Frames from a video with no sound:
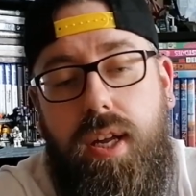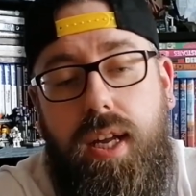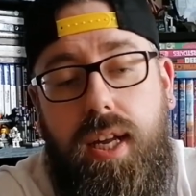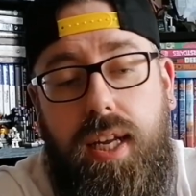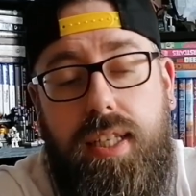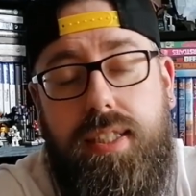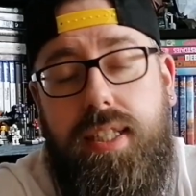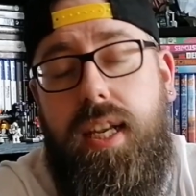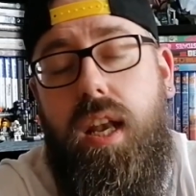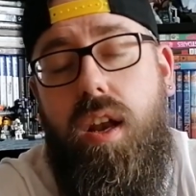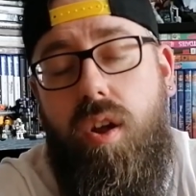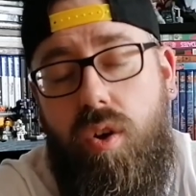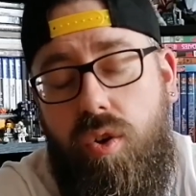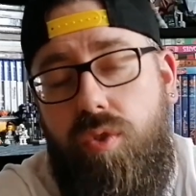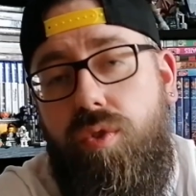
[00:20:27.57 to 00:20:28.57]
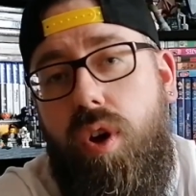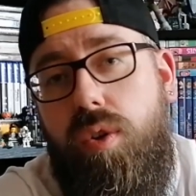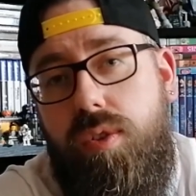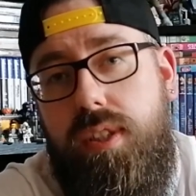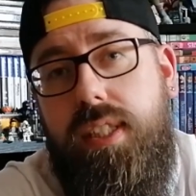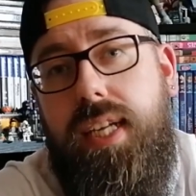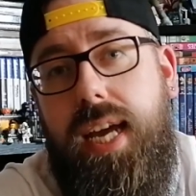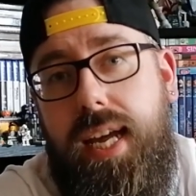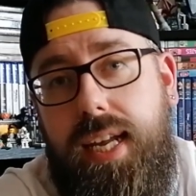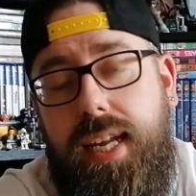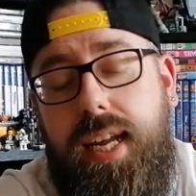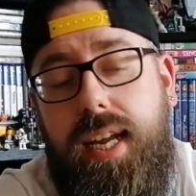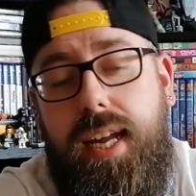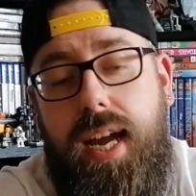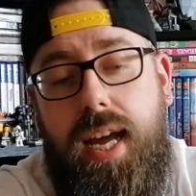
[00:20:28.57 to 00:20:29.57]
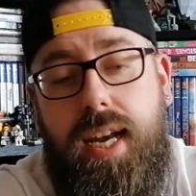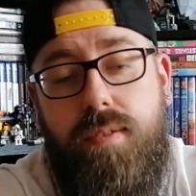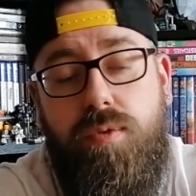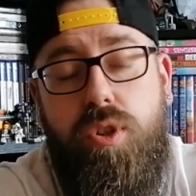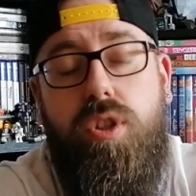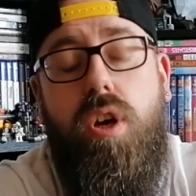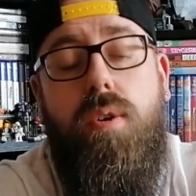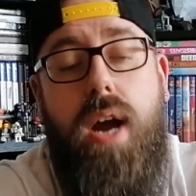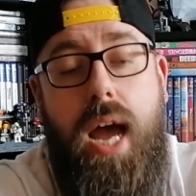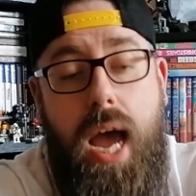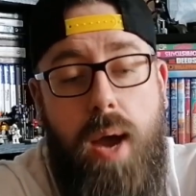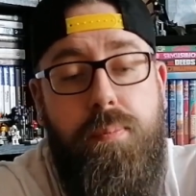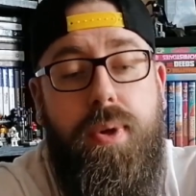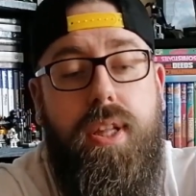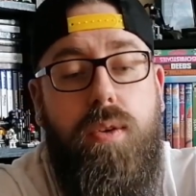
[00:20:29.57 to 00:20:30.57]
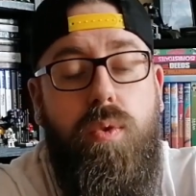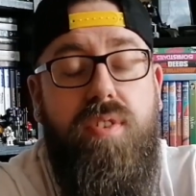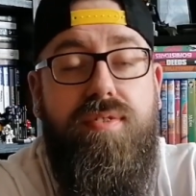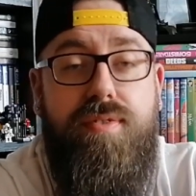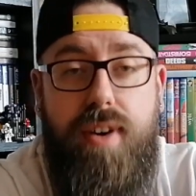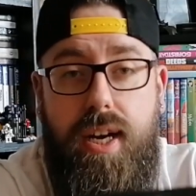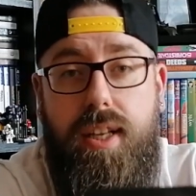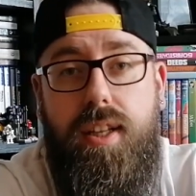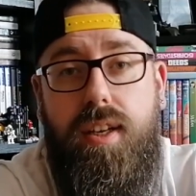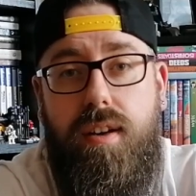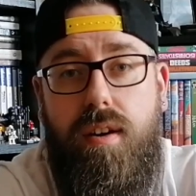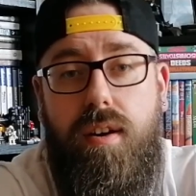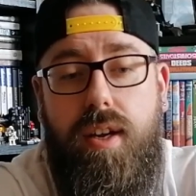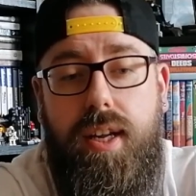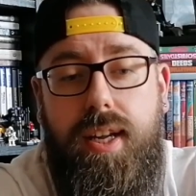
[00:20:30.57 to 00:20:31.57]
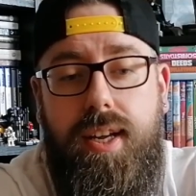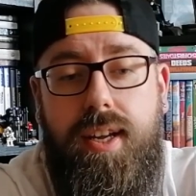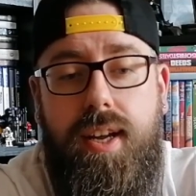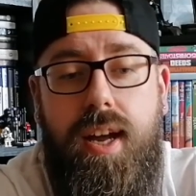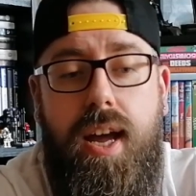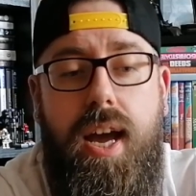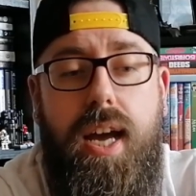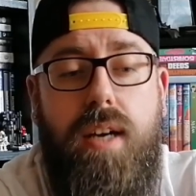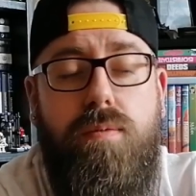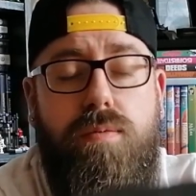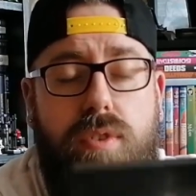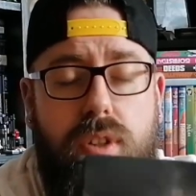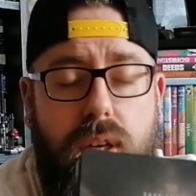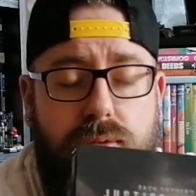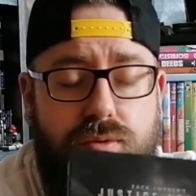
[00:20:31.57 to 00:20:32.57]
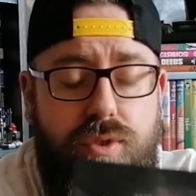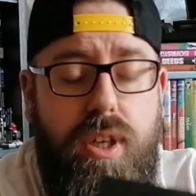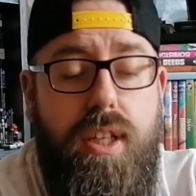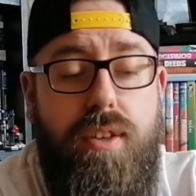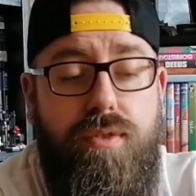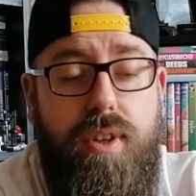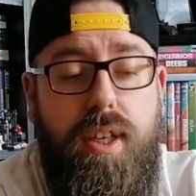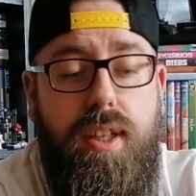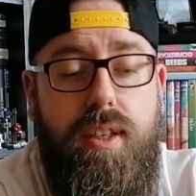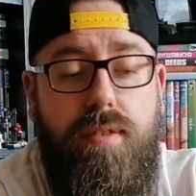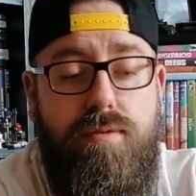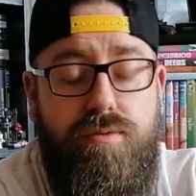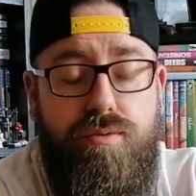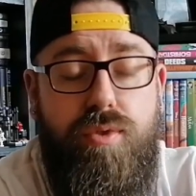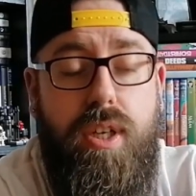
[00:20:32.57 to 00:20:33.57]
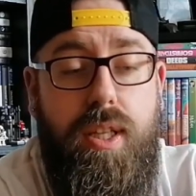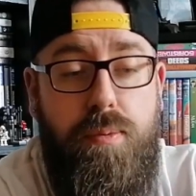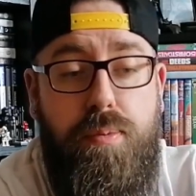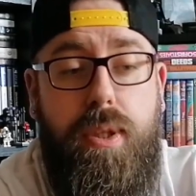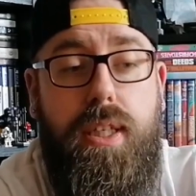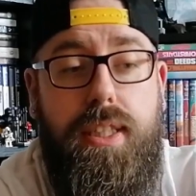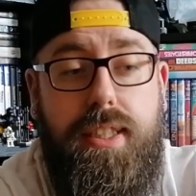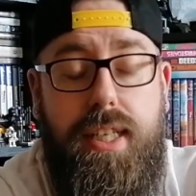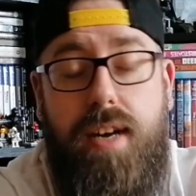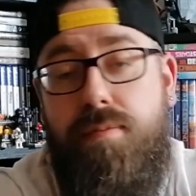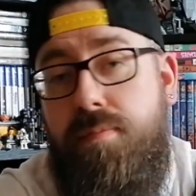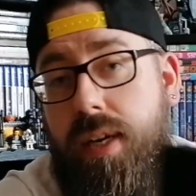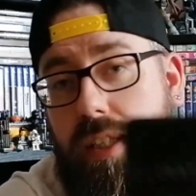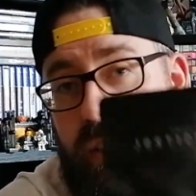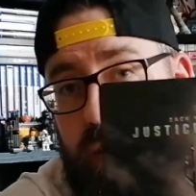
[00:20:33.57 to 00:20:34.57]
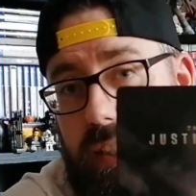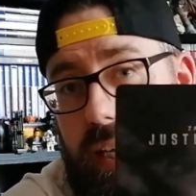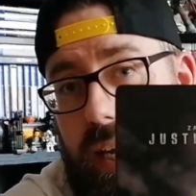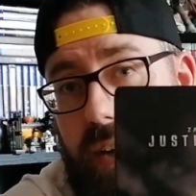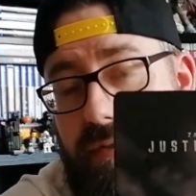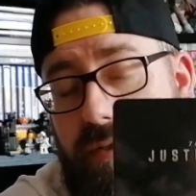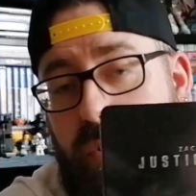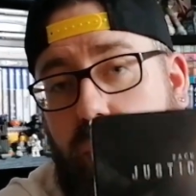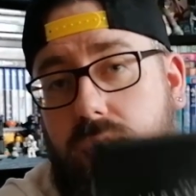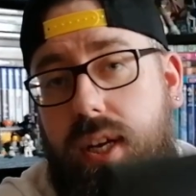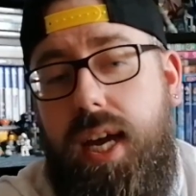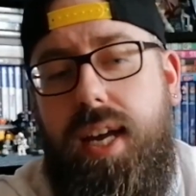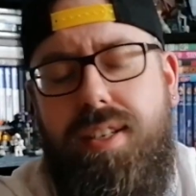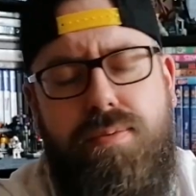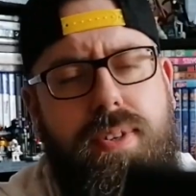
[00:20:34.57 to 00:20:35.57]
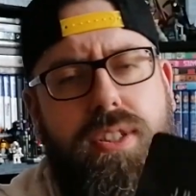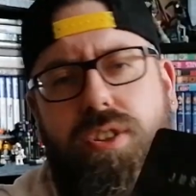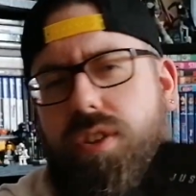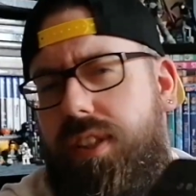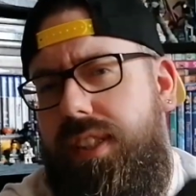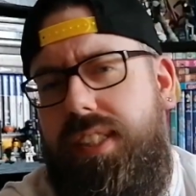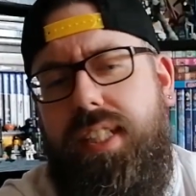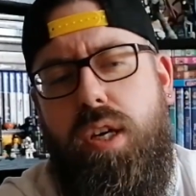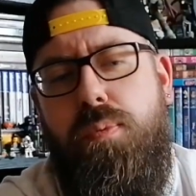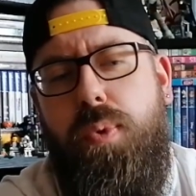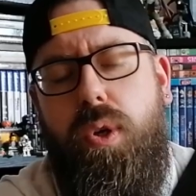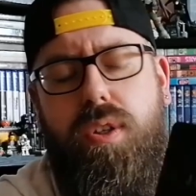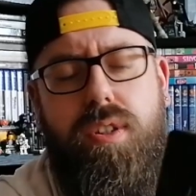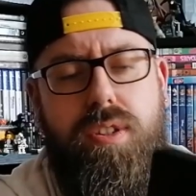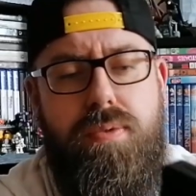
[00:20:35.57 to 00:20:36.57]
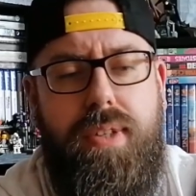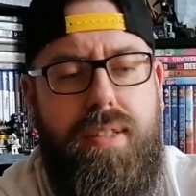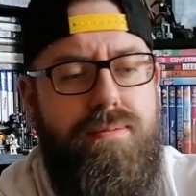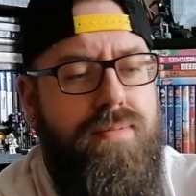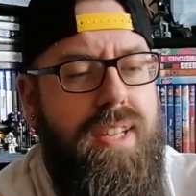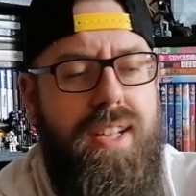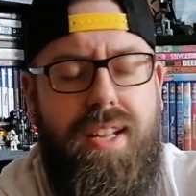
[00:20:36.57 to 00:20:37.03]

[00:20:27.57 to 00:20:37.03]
He's had a long road to get here, and I'm so happy that we've finally got here. And I'm really, really, really pleased that I've managed to get 4K, especially on a Steelbook, because I mean,